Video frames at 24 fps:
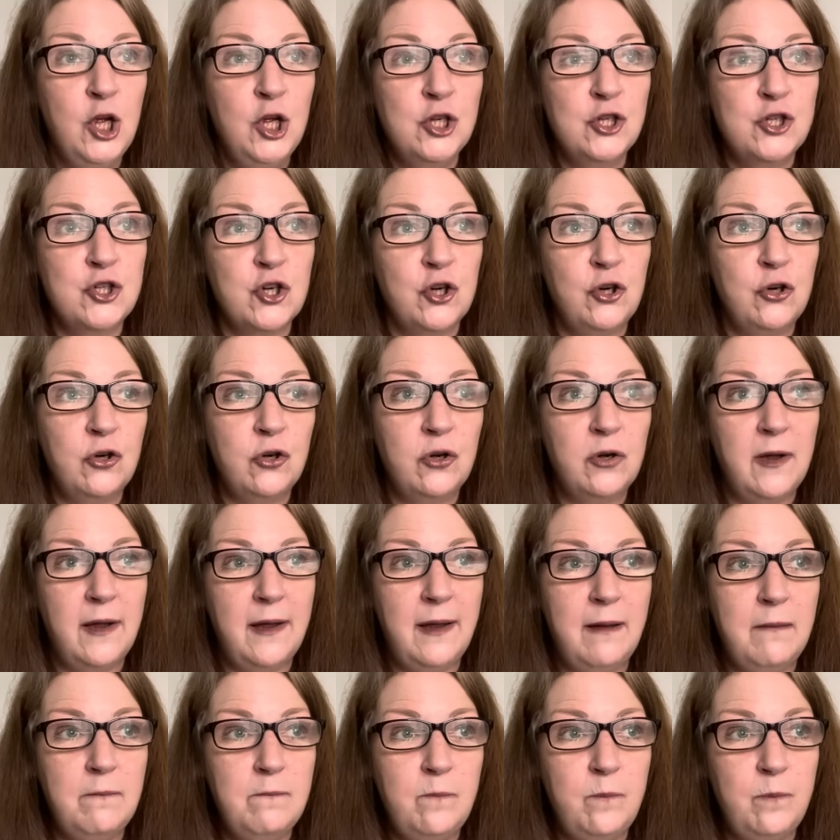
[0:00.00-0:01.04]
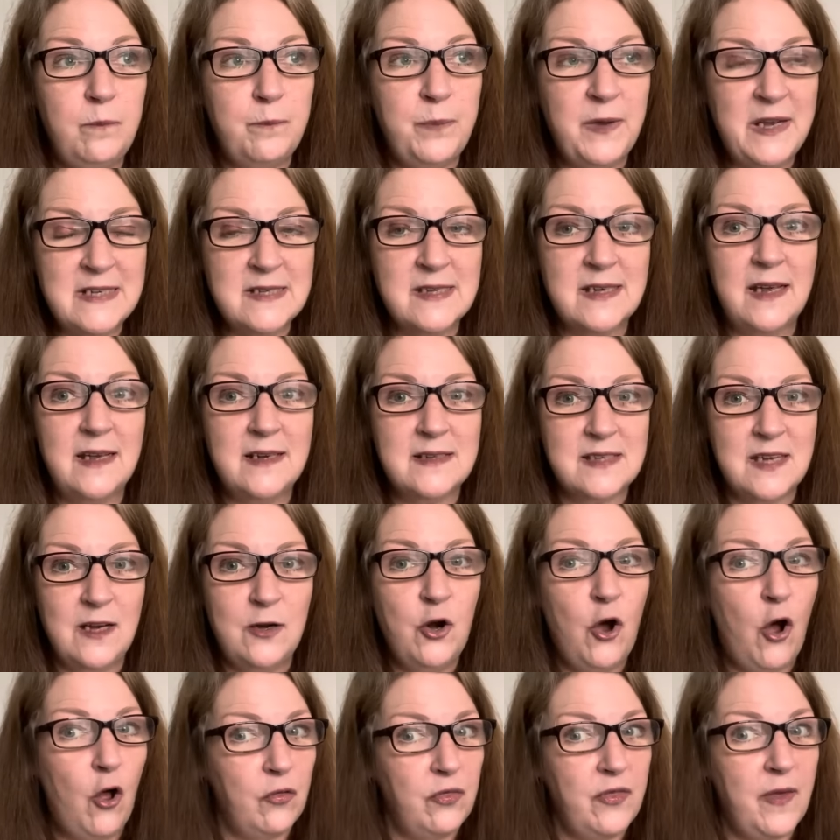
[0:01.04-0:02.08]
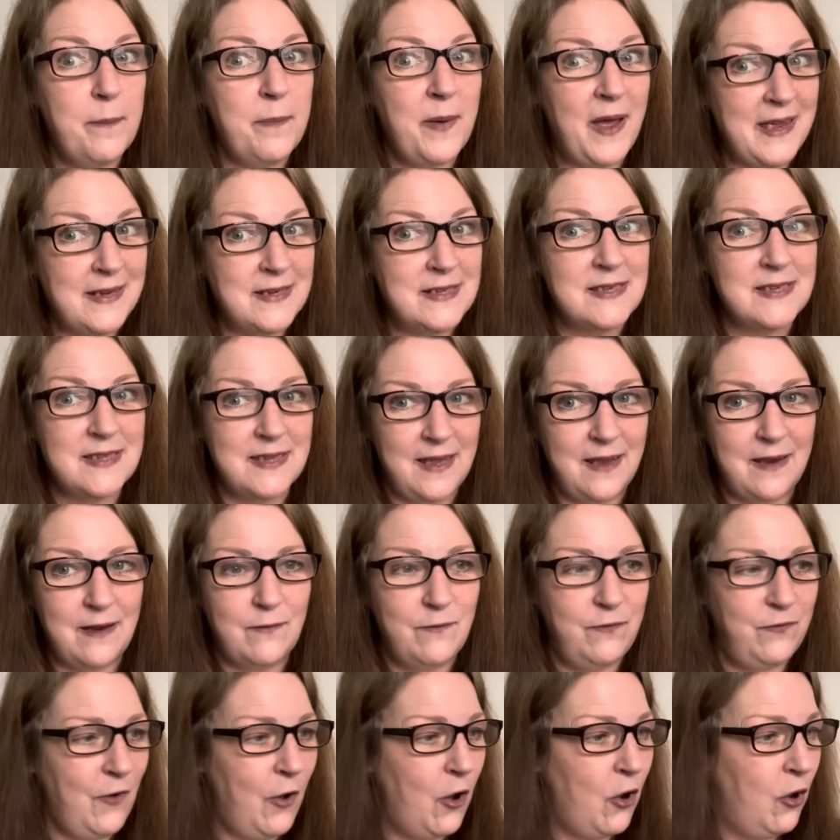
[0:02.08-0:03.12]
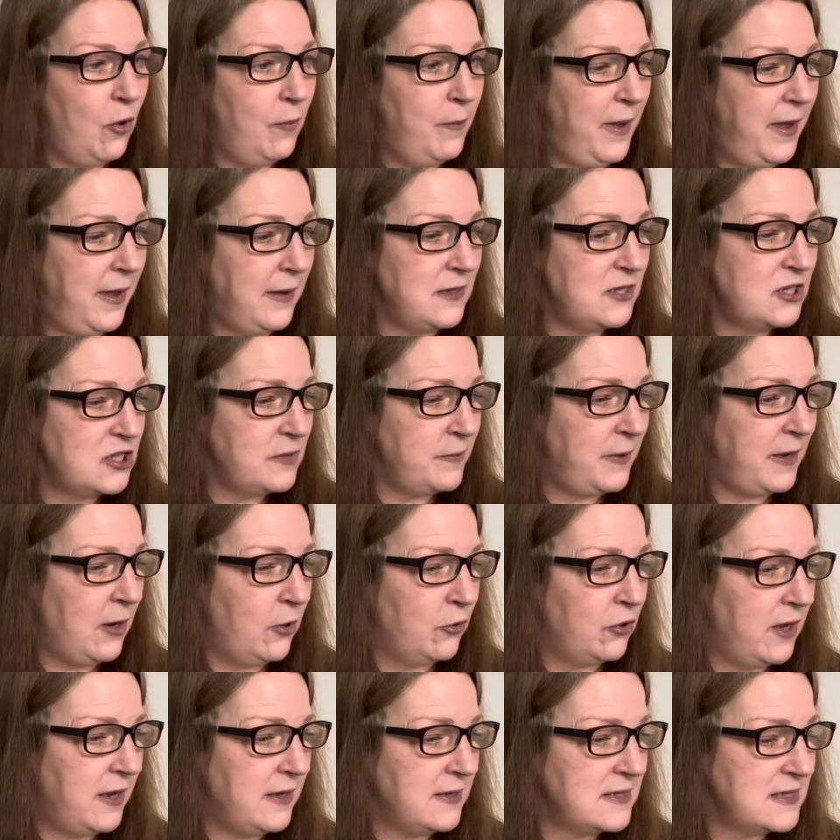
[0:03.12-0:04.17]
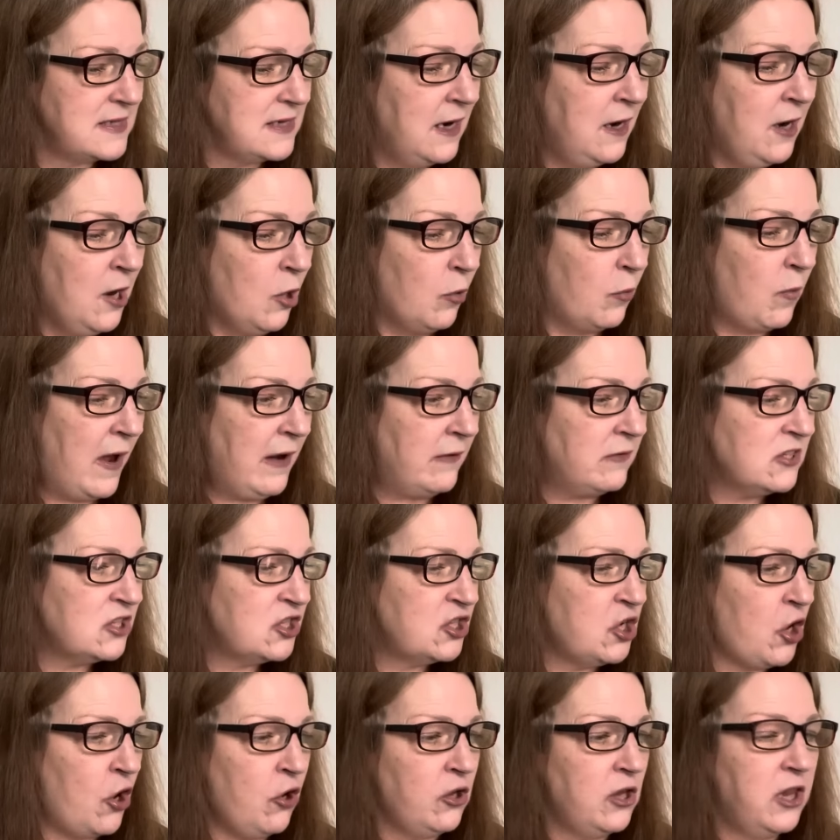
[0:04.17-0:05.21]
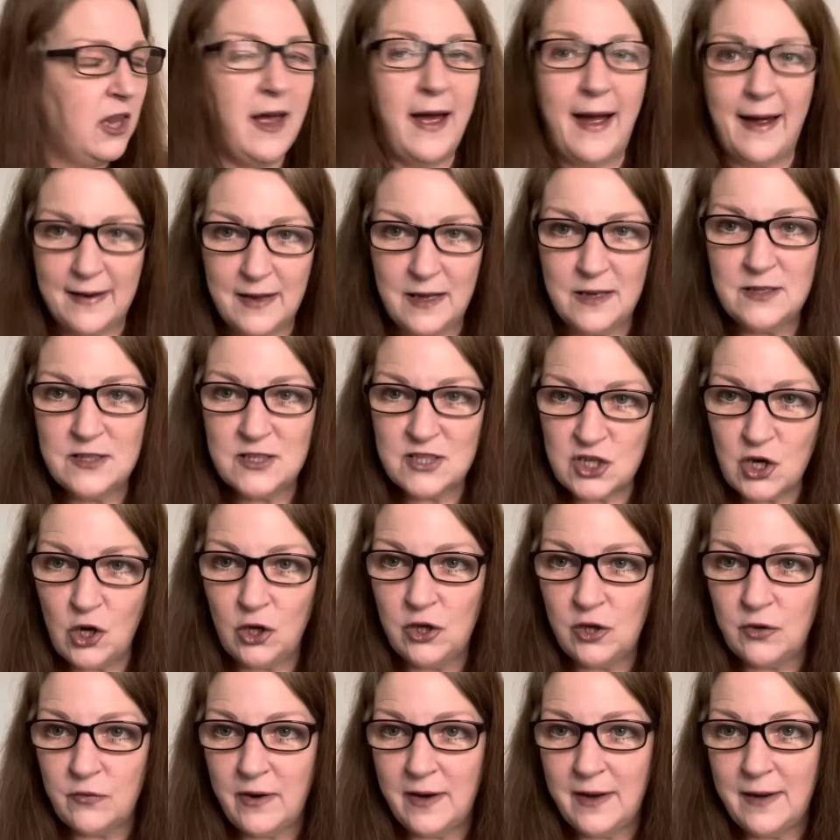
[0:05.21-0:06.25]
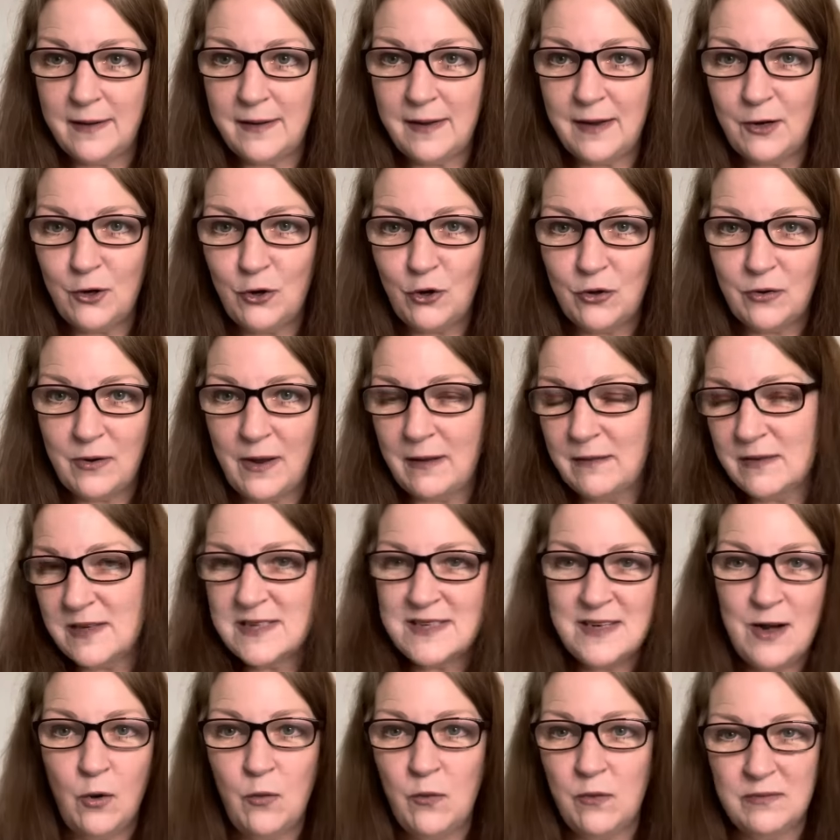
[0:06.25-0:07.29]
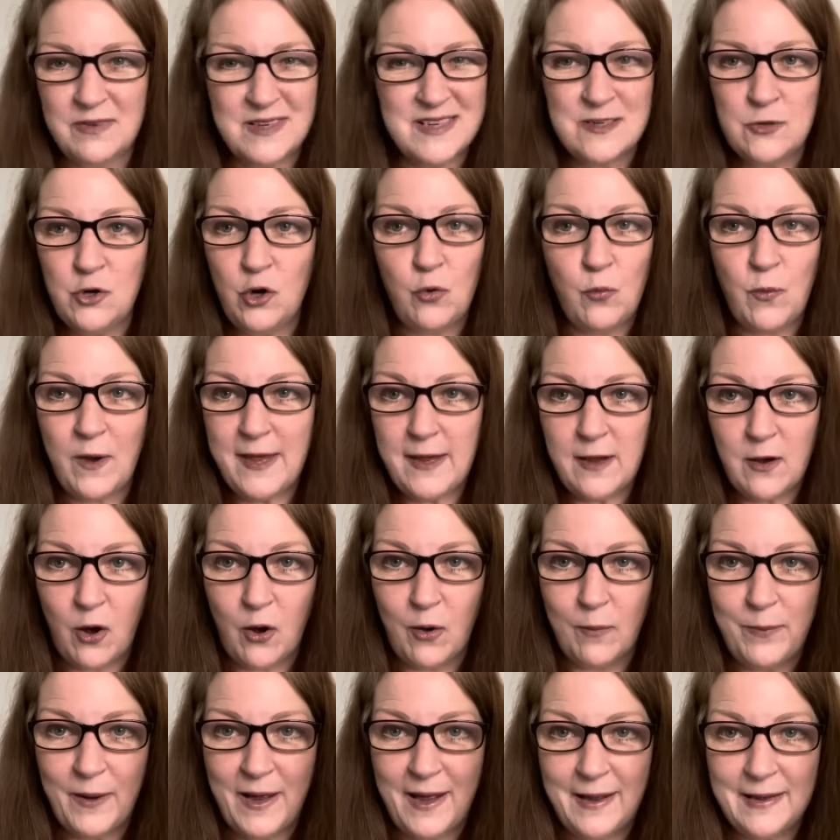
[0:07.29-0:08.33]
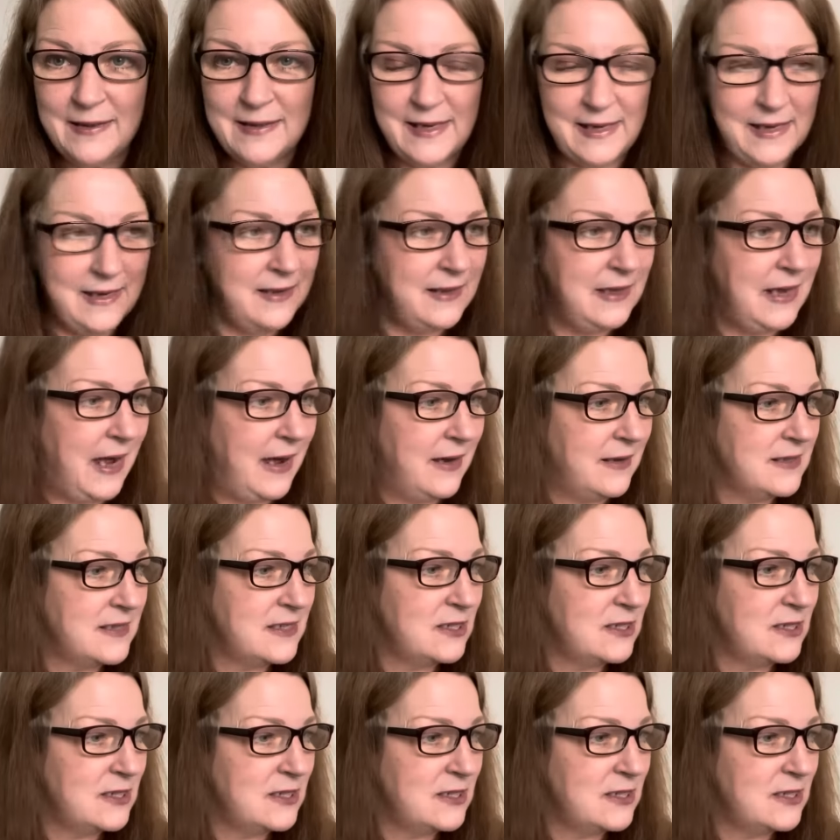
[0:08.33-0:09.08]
So biscuits are not the best thing for me, to be honest. Whereas chocolate, I can tolerate, you know. There's no wheat or barley in that.